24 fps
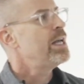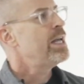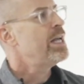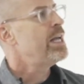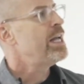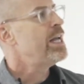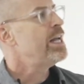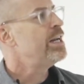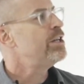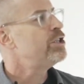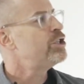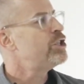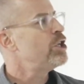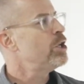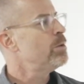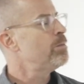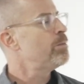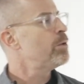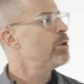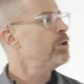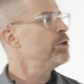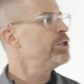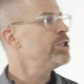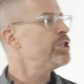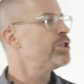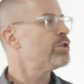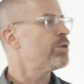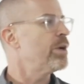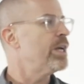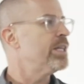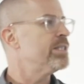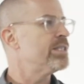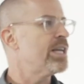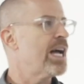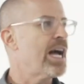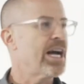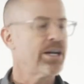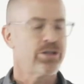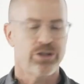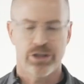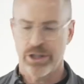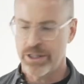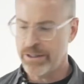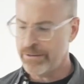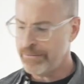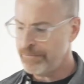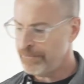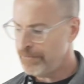In a share purchase
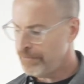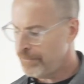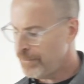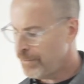transaction,